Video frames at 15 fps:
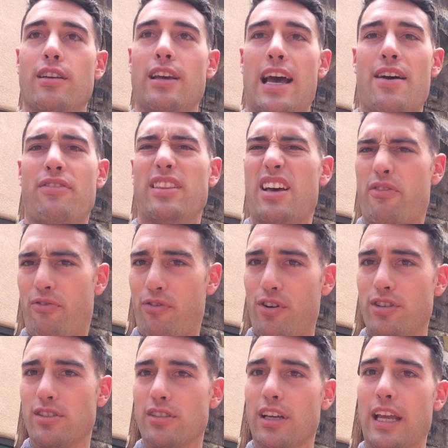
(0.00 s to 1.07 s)
having that
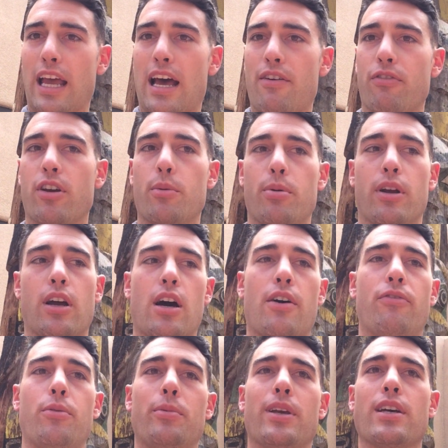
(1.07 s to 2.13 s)
first like half cup of
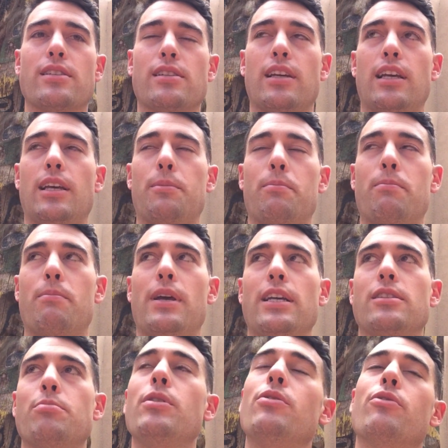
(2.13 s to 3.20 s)
coffee, because it
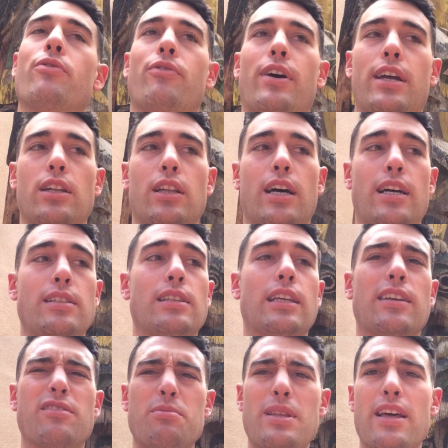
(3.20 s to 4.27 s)
makes me revitalize. It
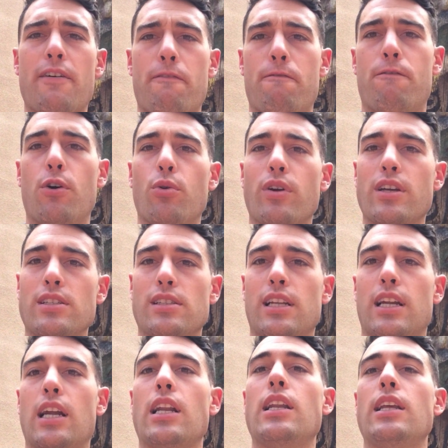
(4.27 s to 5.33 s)
gives me that focus
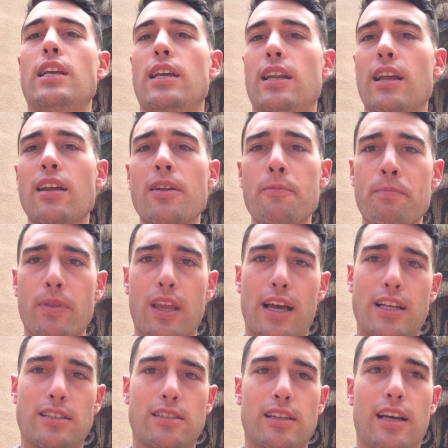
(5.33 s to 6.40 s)
that I need,
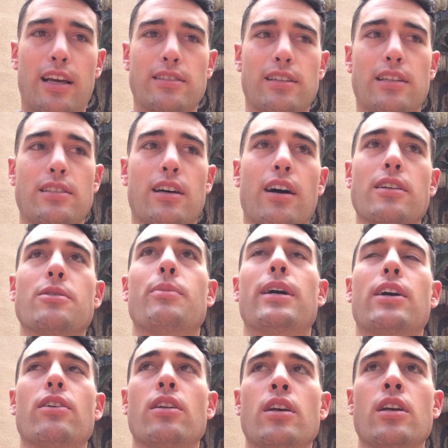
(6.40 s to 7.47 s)
as I talked
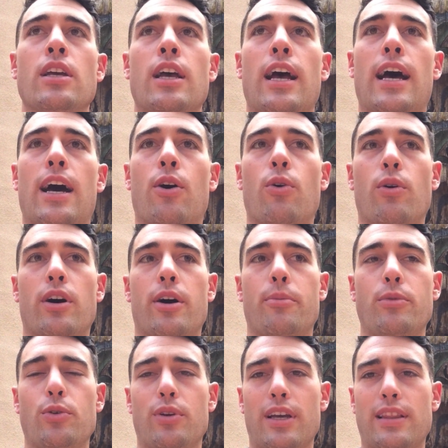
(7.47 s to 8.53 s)
about how
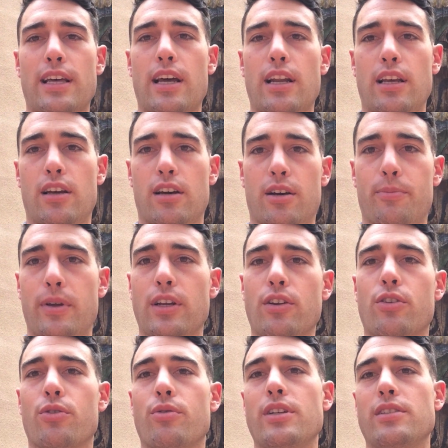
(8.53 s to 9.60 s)
you get that
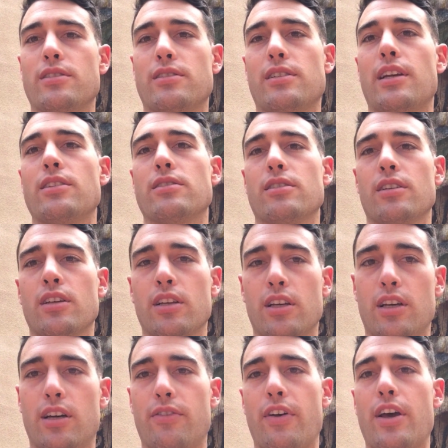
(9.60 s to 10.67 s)
increased sense
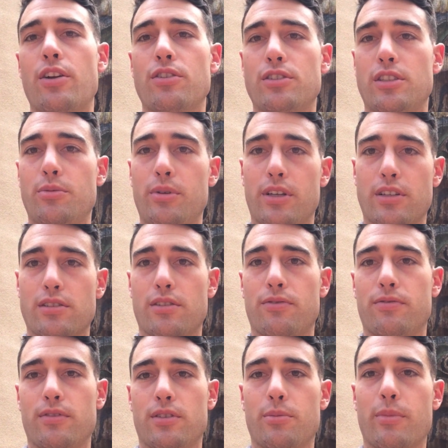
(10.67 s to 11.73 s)
of energy because
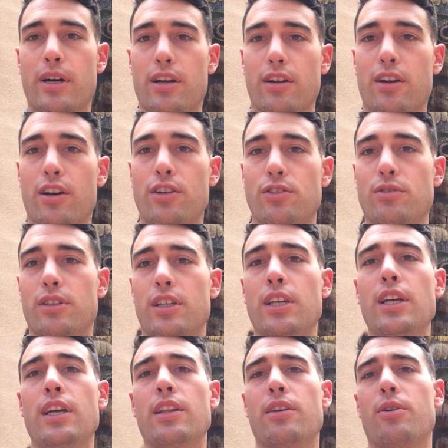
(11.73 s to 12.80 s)
of the mitochondria
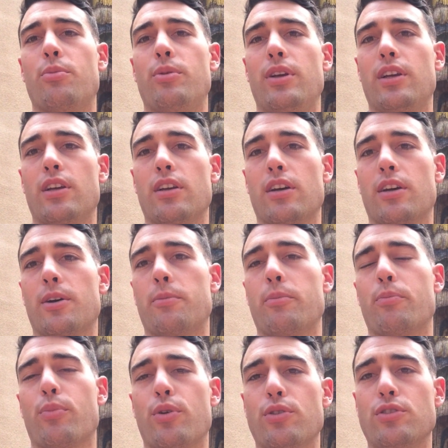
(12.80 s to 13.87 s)
that are being
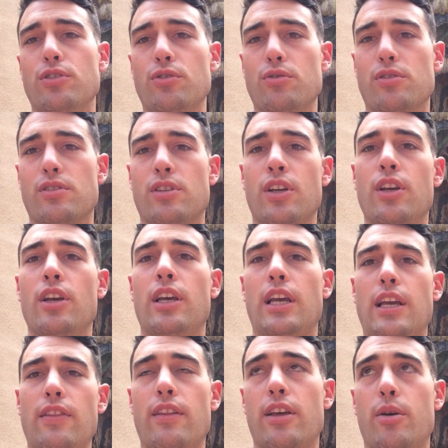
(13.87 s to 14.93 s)
produced
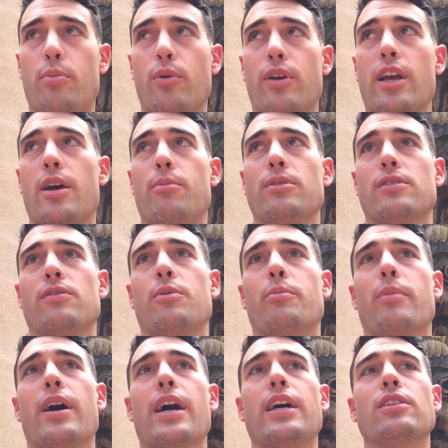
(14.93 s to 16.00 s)
in the hippocampus of the
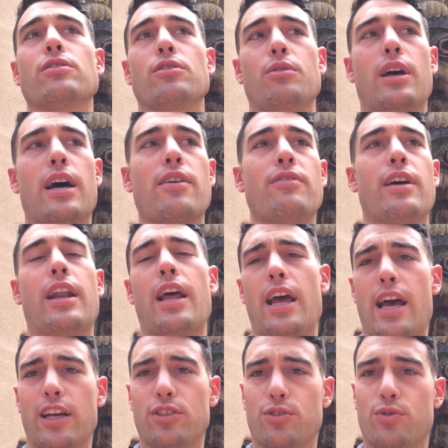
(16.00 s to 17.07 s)
mind. So you have that
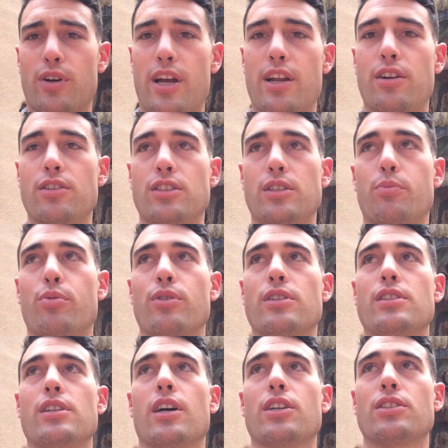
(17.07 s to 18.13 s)
extra energy
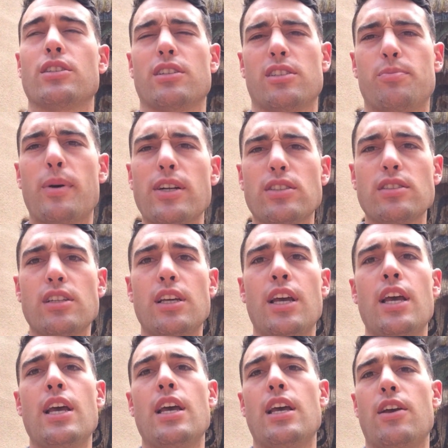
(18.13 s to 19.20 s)
production, especially
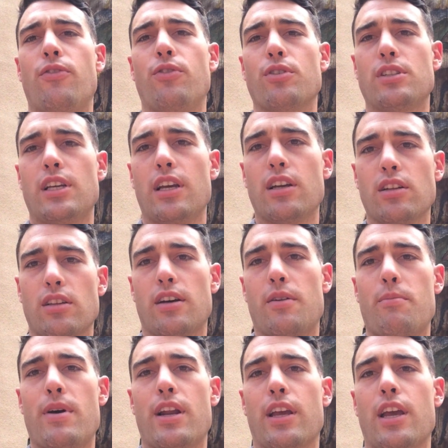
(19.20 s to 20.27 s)
if you're taking a lot
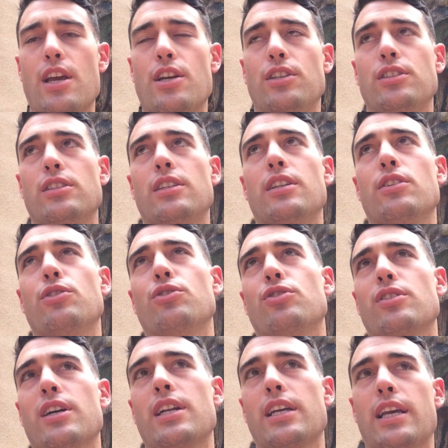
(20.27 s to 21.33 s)
of medication and you're
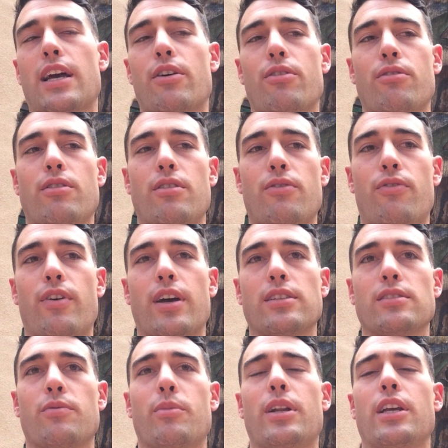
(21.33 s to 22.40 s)
trying to counter the
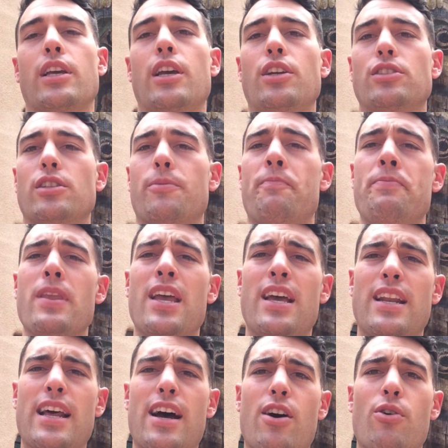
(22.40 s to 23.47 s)
effects of medication.
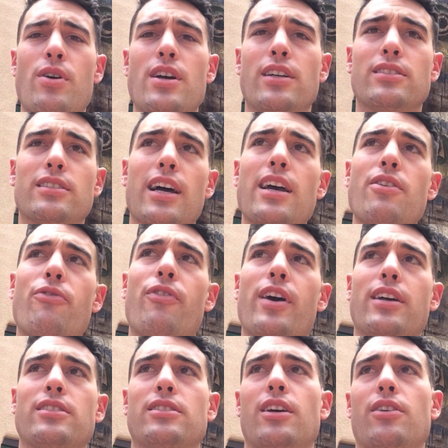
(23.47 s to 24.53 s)
Now, side
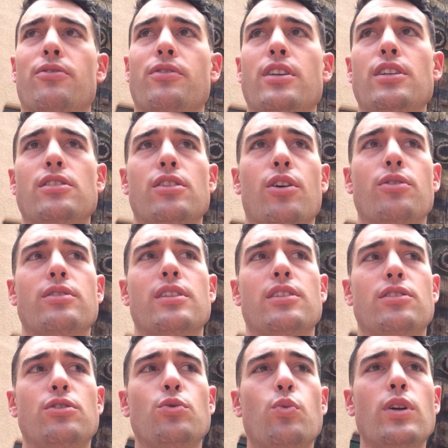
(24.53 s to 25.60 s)
effects of
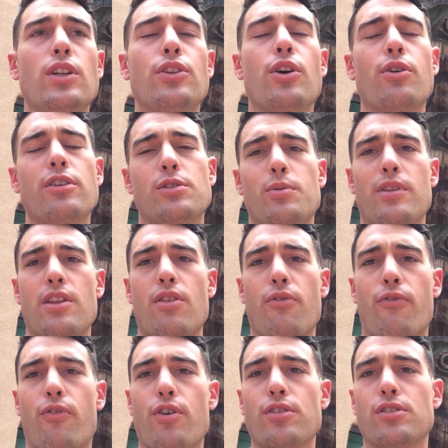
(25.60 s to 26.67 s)
ketosis, you will notice within
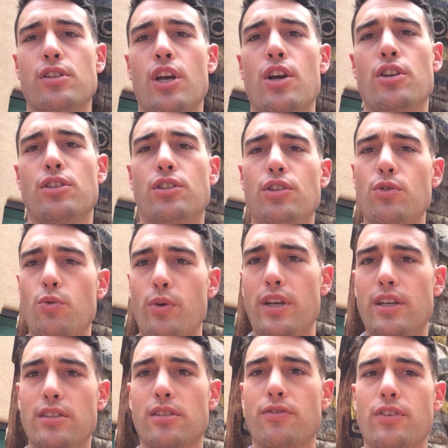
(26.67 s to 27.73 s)
the first 2
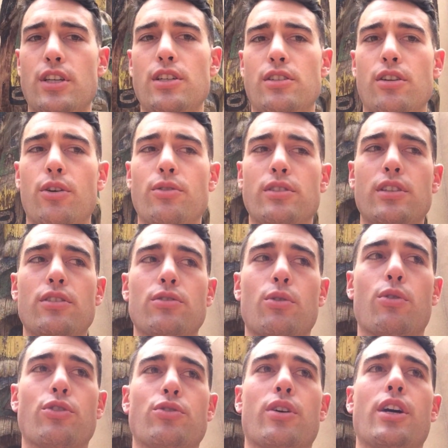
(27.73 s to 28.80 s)
weeks of ketosis,
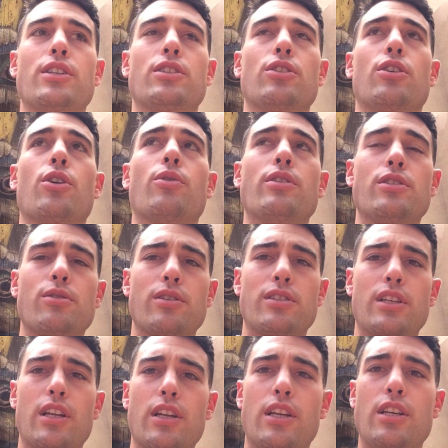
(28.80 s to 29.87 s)
or trying to go into a
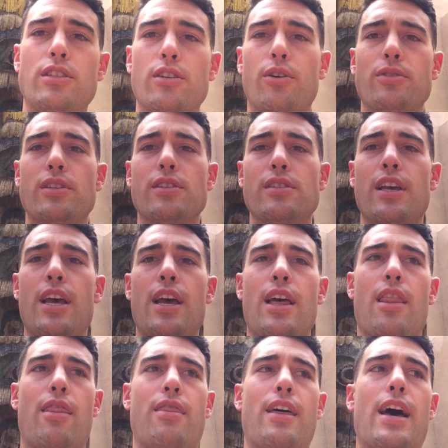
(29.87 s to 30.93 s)
state of ketosis,
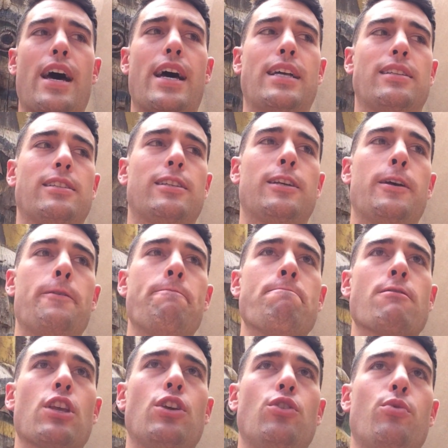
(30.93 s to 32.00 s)
that
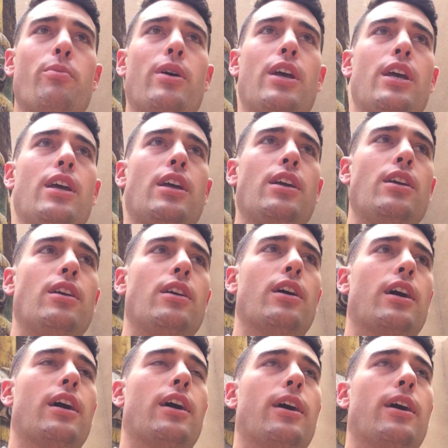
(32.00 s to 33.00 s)
you may